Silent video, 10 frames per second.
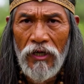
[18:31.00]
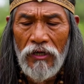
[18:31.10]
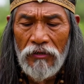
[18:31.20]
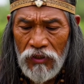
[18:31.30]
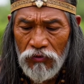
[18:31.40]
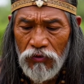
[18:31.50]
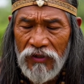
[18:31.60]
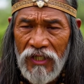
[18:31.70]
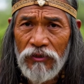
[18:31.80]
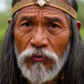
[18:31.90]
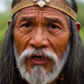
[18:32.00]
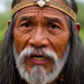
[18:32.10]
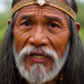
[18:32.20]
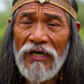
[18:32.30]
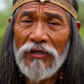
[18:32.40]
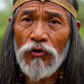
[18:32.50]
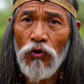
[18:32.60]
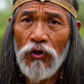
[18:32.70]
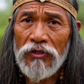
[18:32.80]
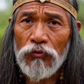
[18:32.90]
It is on the first bingen
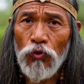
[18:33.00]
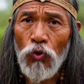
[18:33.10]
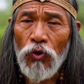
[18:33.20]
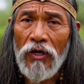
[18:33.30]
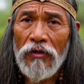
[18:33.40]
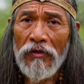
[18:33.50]
dauditrus the moan.